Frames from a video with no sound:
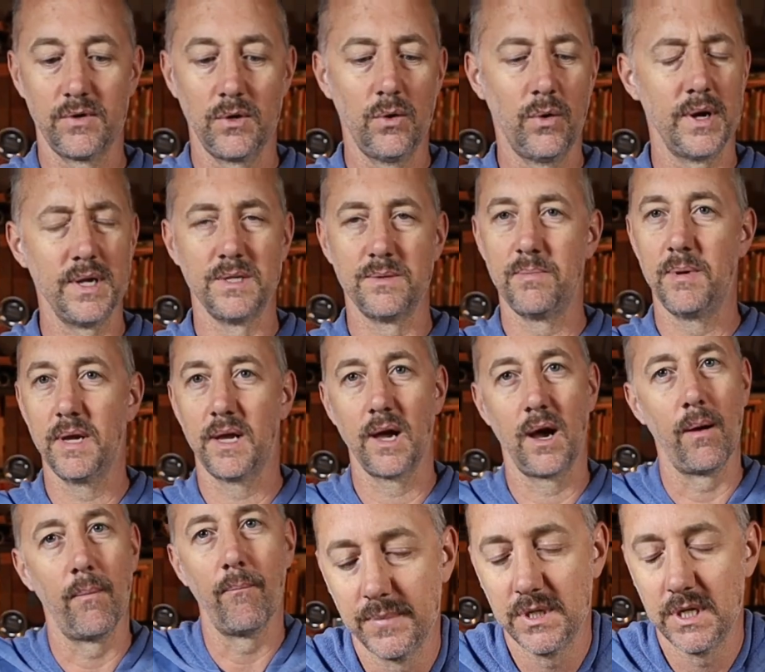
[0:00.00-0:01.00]
You always pick
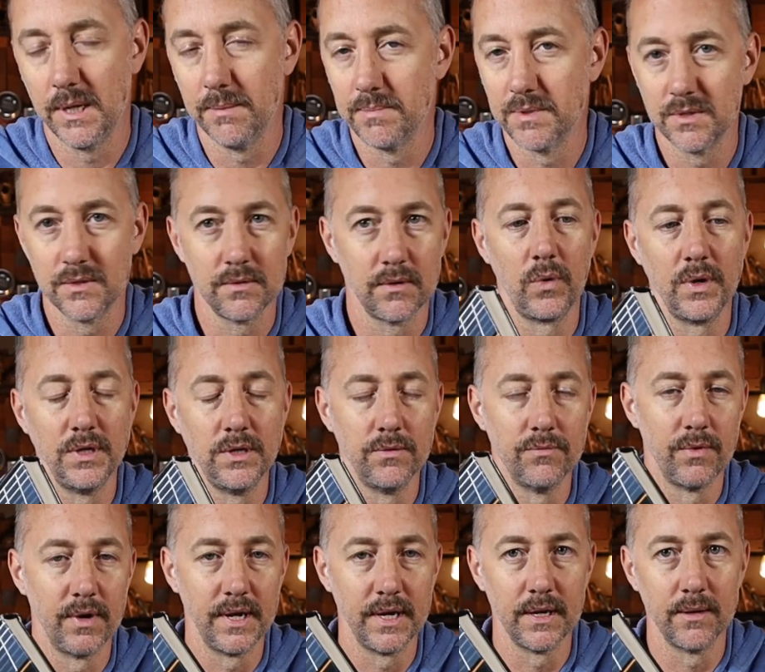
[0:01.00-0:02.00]
up tips when you
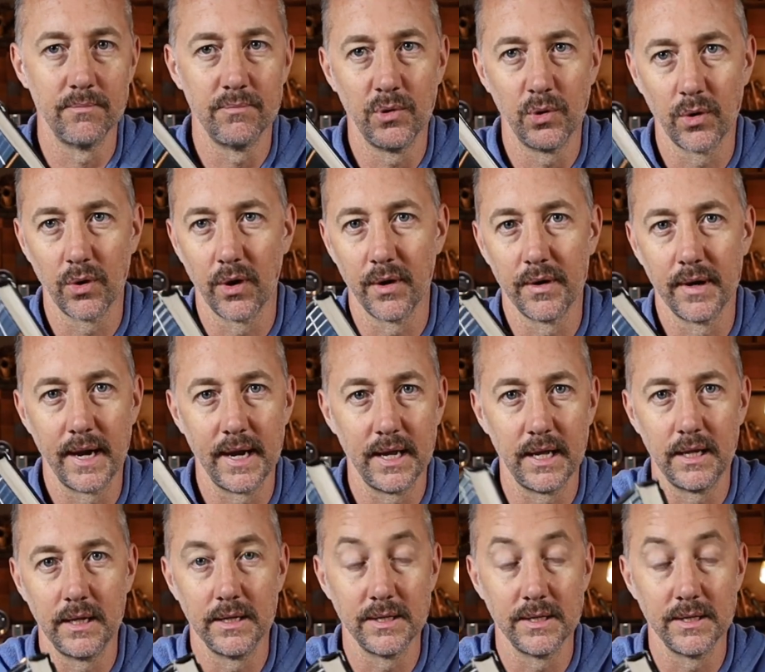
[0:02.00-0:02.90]
read a book on any